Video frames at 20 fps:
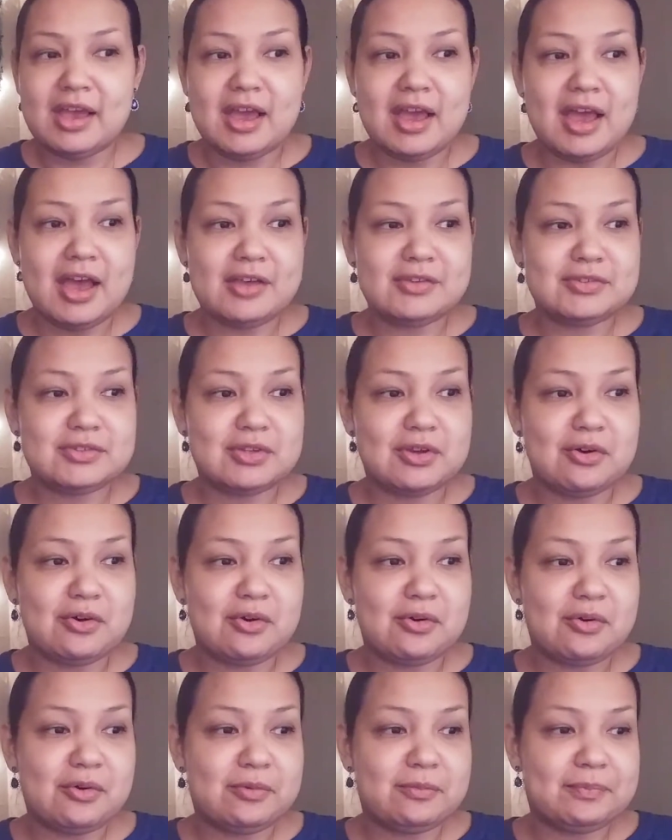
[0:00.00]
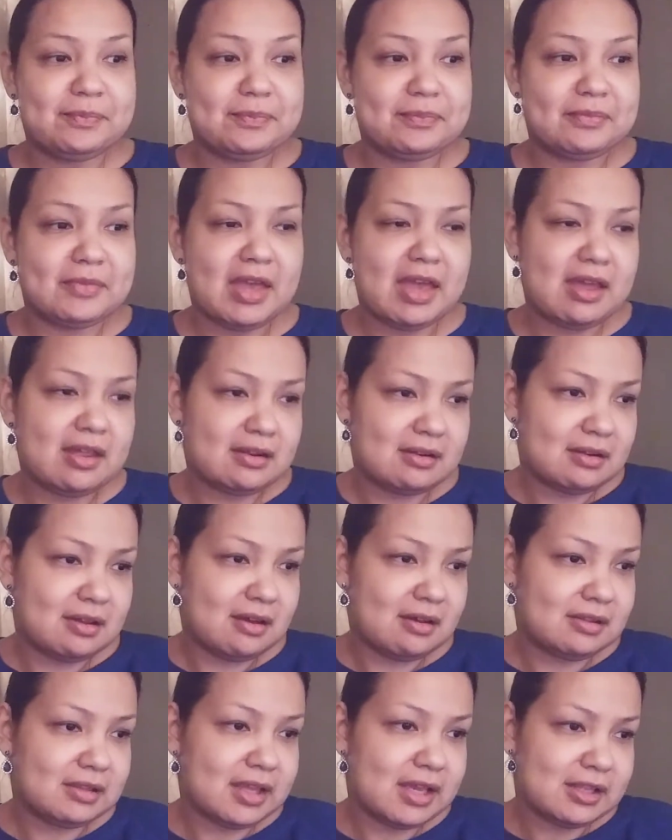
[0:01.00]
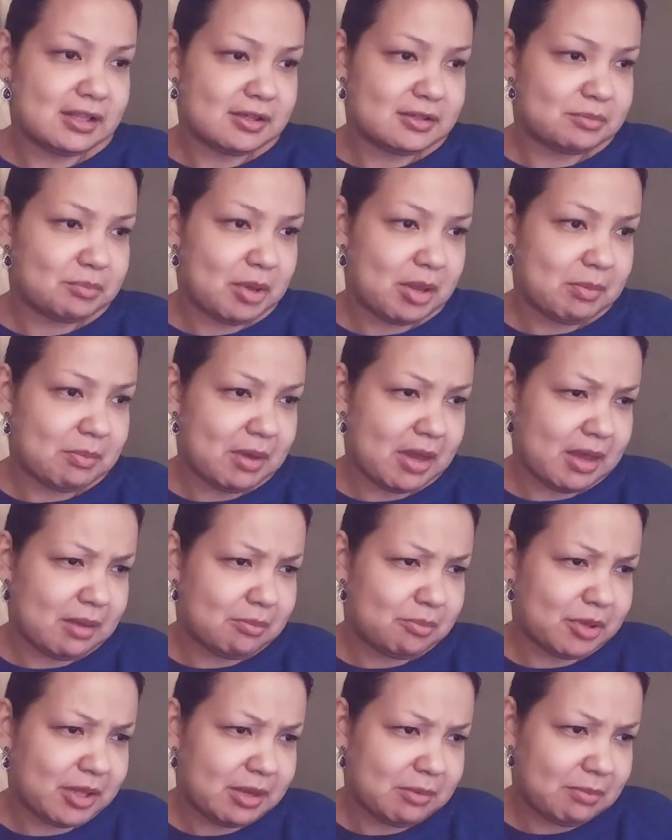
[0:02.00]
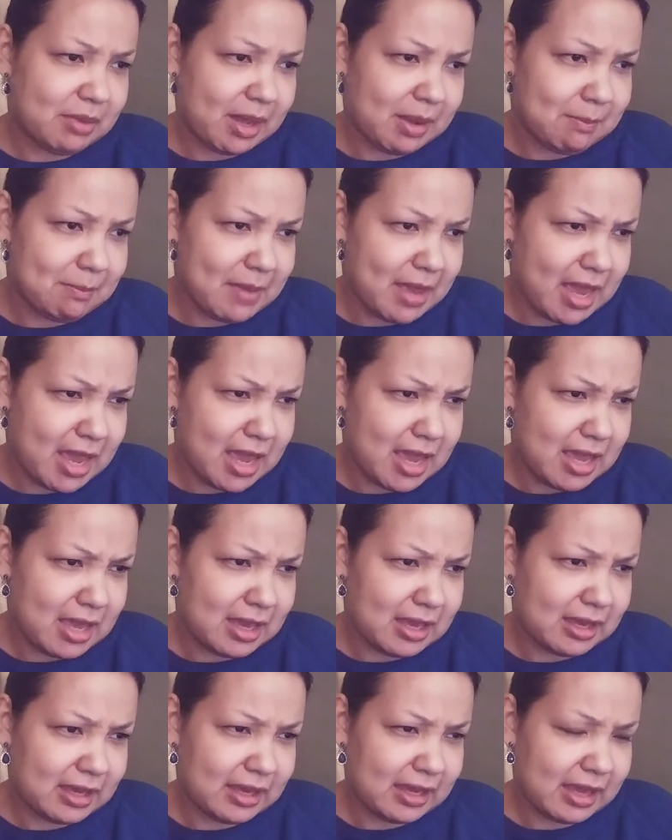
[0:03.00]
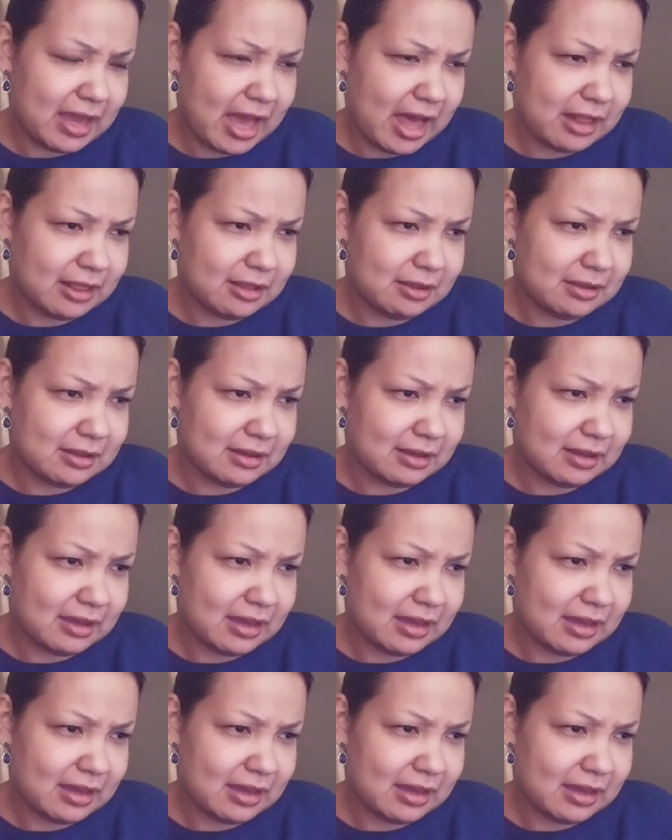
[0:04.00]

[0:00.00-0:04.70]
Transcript: And so, and Layla is played by May Kalamway.